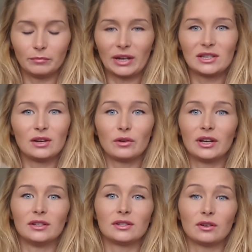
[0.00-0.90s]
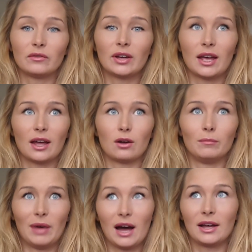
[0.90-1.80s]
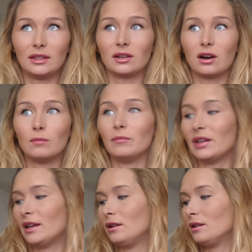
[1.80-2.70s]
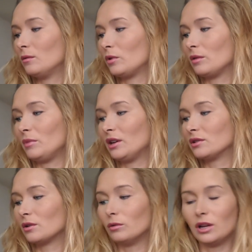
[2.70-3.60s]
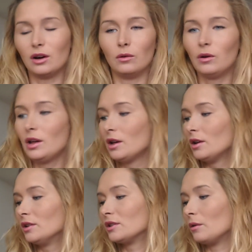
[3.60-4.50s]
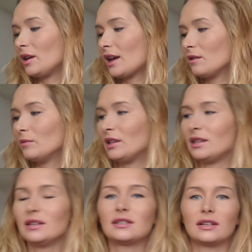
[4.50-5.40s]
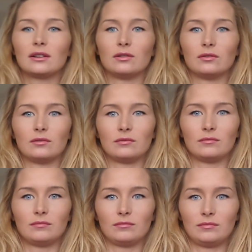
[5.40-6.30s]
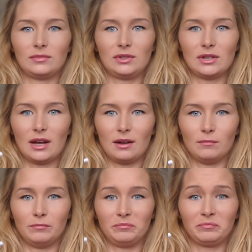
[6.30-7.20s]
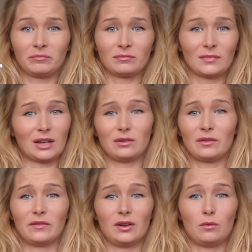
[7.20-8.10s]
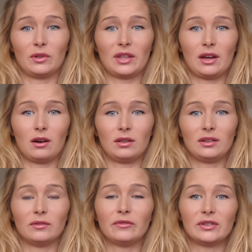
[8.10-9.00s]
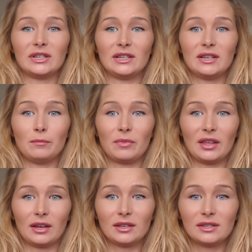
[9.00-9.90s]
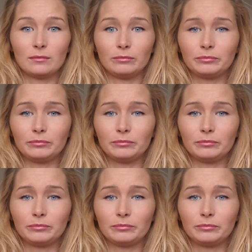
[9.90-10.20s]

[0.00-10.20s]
bacteria and stuff can get up behind the gum then, with it being so low. So he gave me these little, I don't even know what they are, little fuzzy tip things.